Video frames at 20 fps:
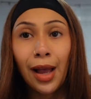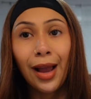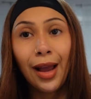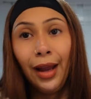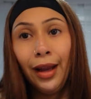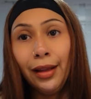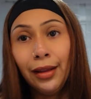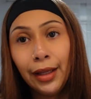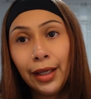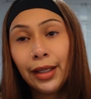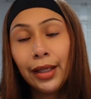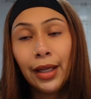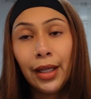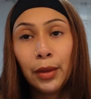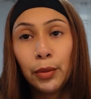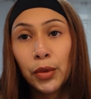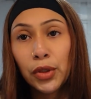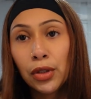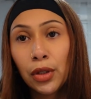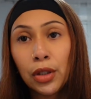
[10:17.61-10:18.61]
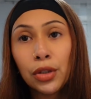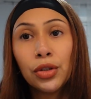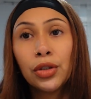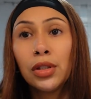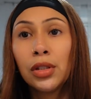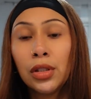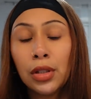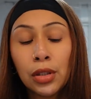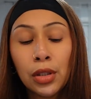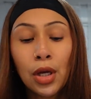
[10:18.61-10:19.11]
I like getting
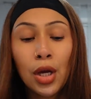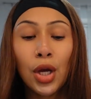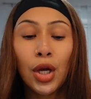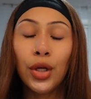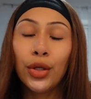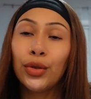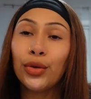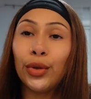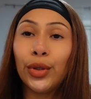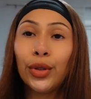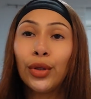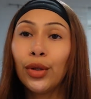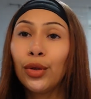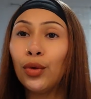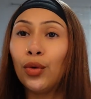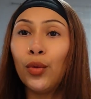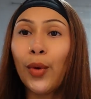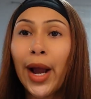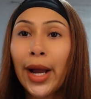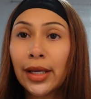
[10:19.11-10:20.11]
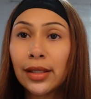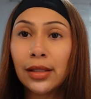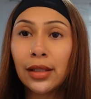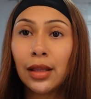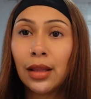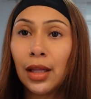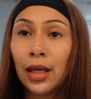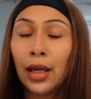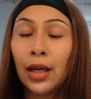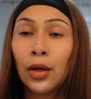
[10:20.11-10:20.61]
massages and doing the little waxing
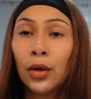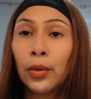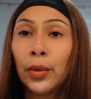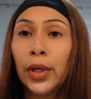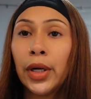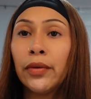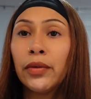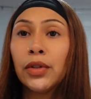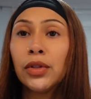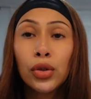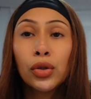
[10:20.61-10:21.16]
thing or whatever.